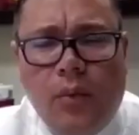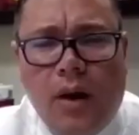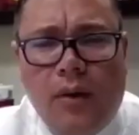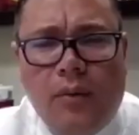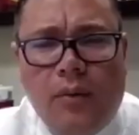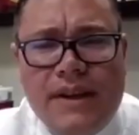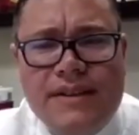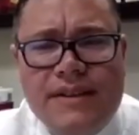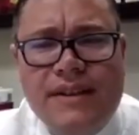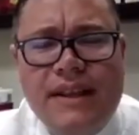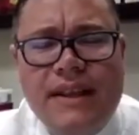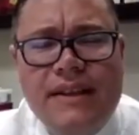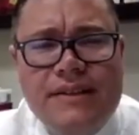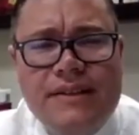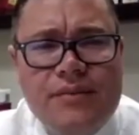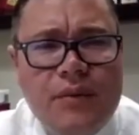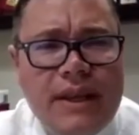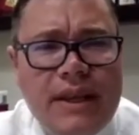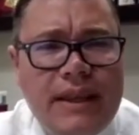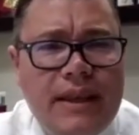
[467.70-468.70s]
What we see
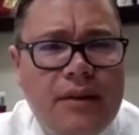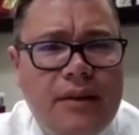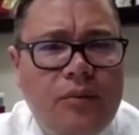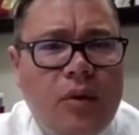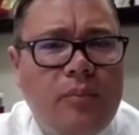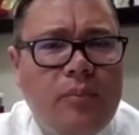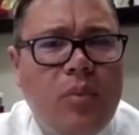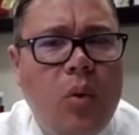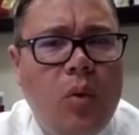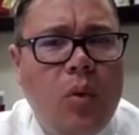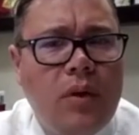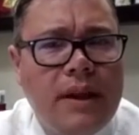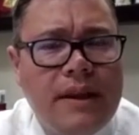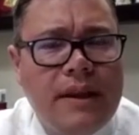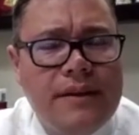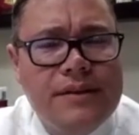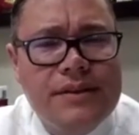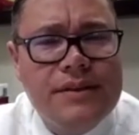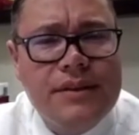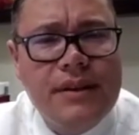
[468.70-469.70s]
is we get
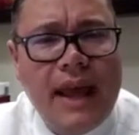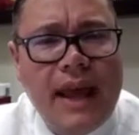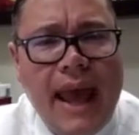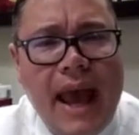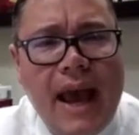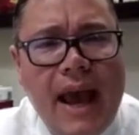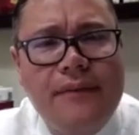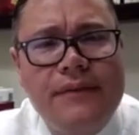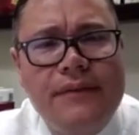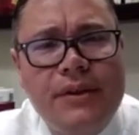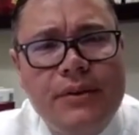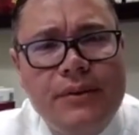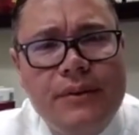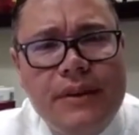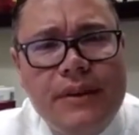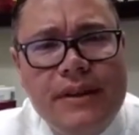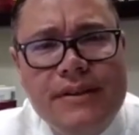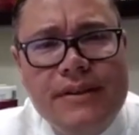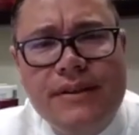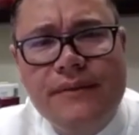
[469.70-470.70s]
reportings after
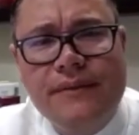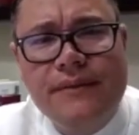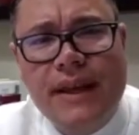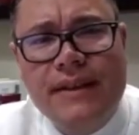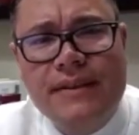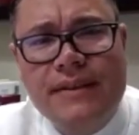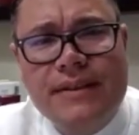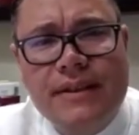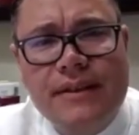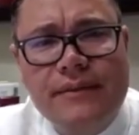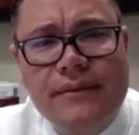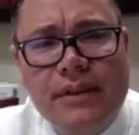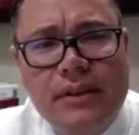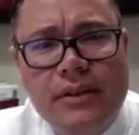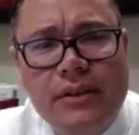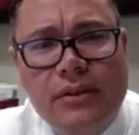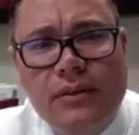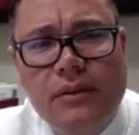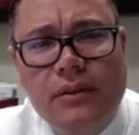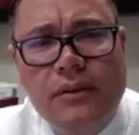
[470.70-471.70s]
these events have
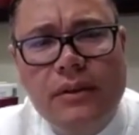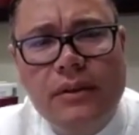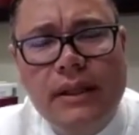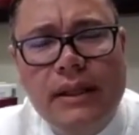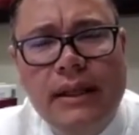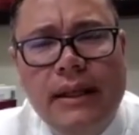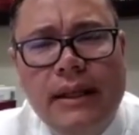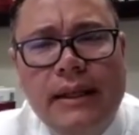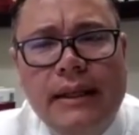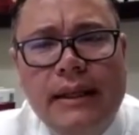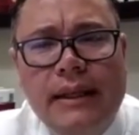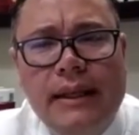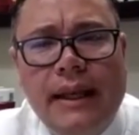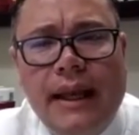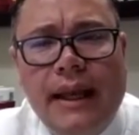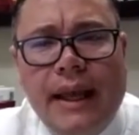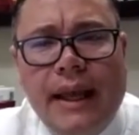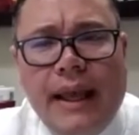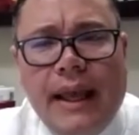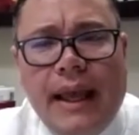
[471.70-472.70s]
occurred,
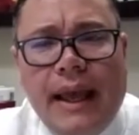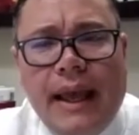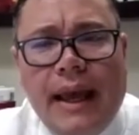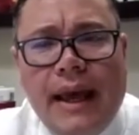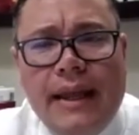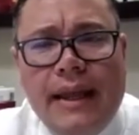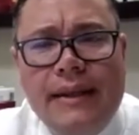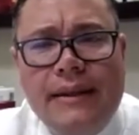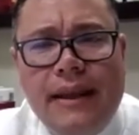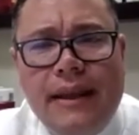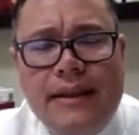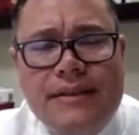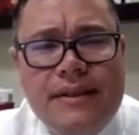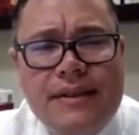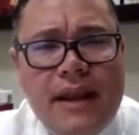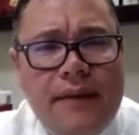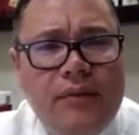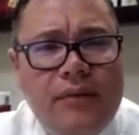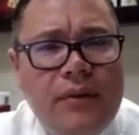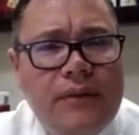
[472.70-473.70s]
and
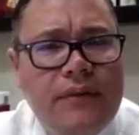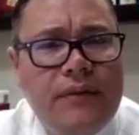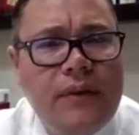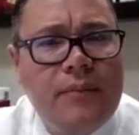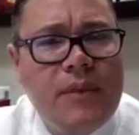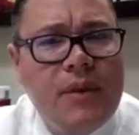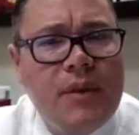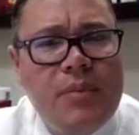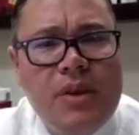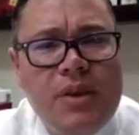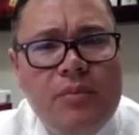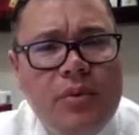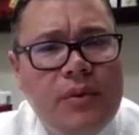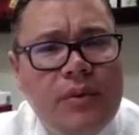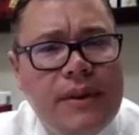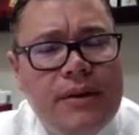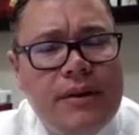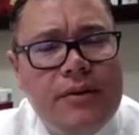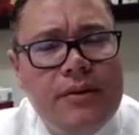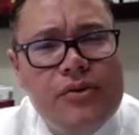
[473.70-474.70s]
it's never from the
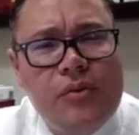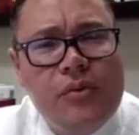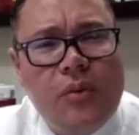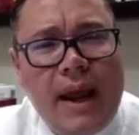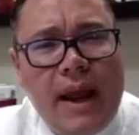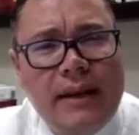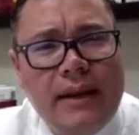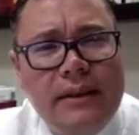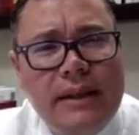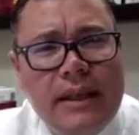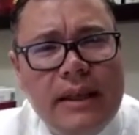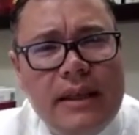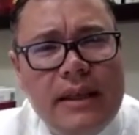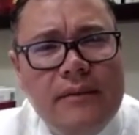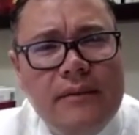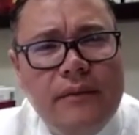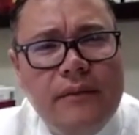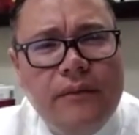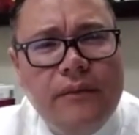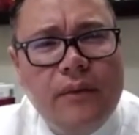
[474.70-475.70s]
people that are directly
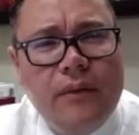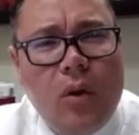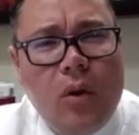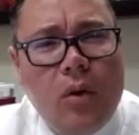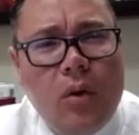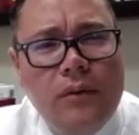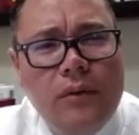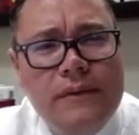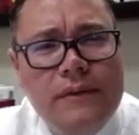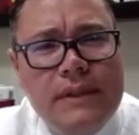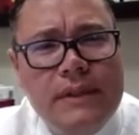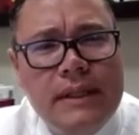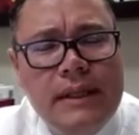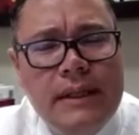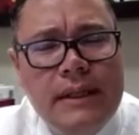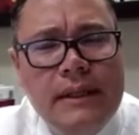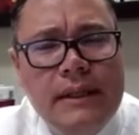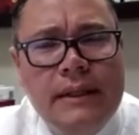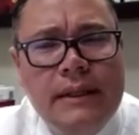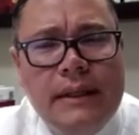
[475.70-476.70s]
involved.
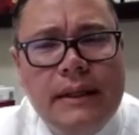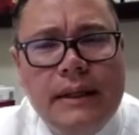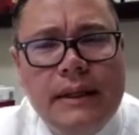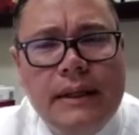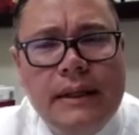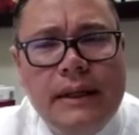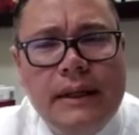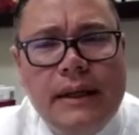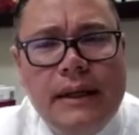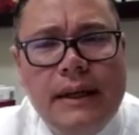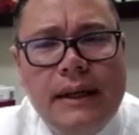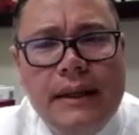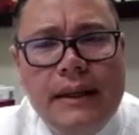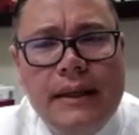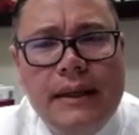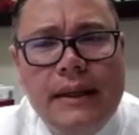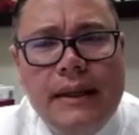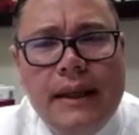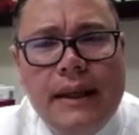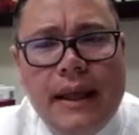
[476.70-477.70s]
Uh,
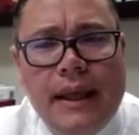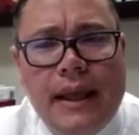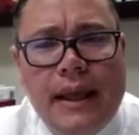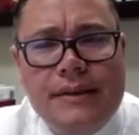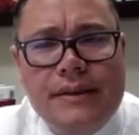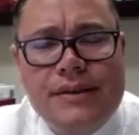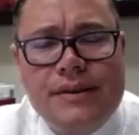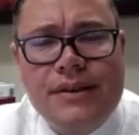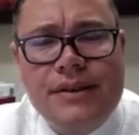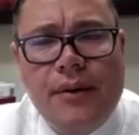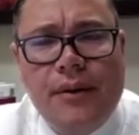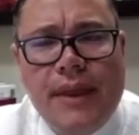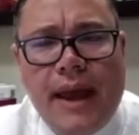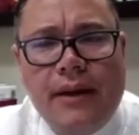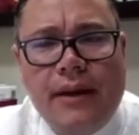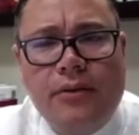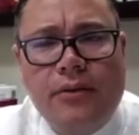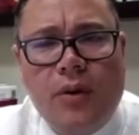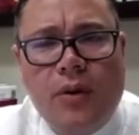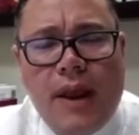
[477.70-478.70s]
and so
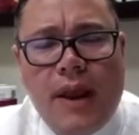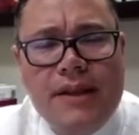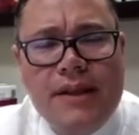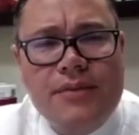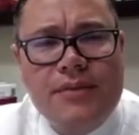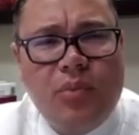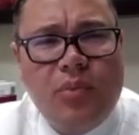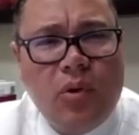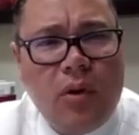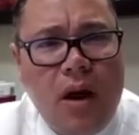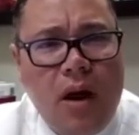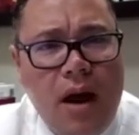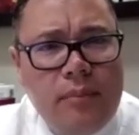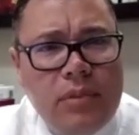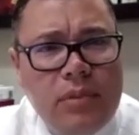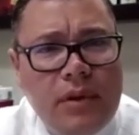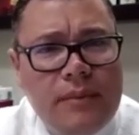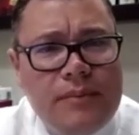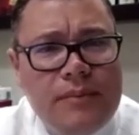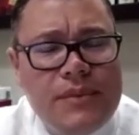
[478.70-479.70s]
that creates
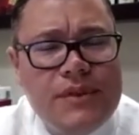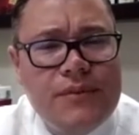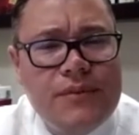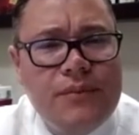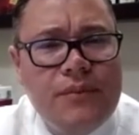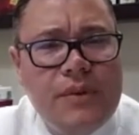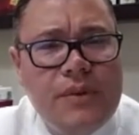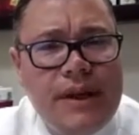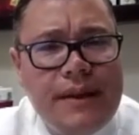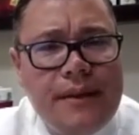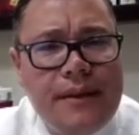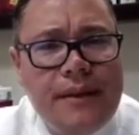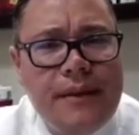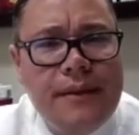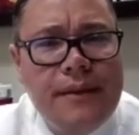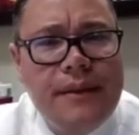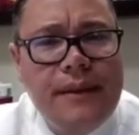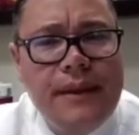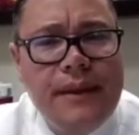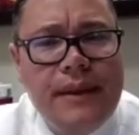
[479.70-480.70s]
problems with
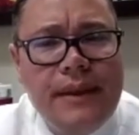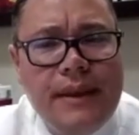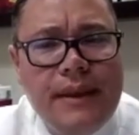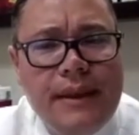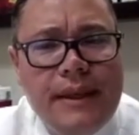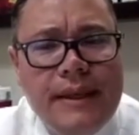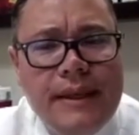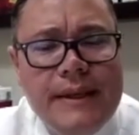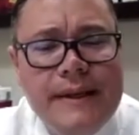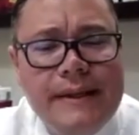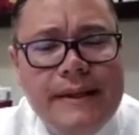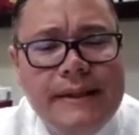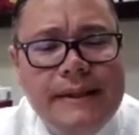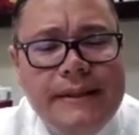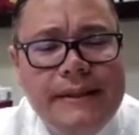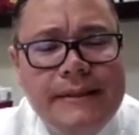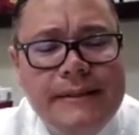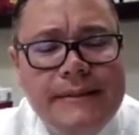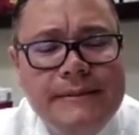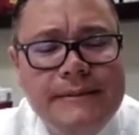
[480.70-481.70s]
the
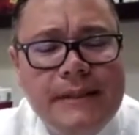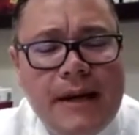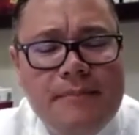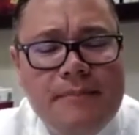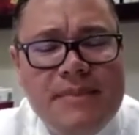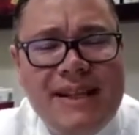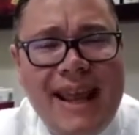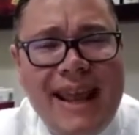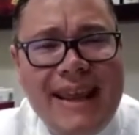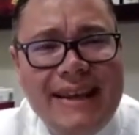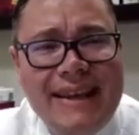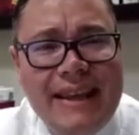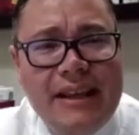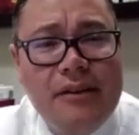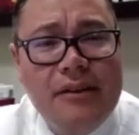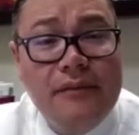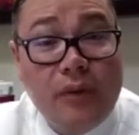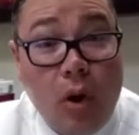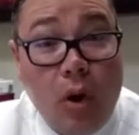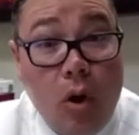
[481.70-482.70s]
uh,
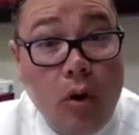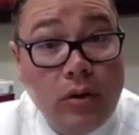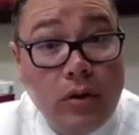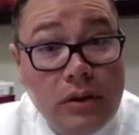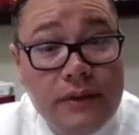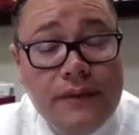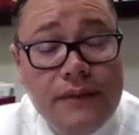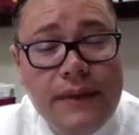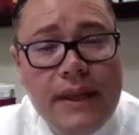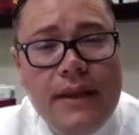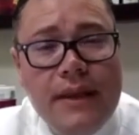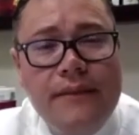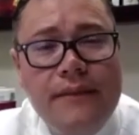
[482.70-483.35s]
obtaining of all of the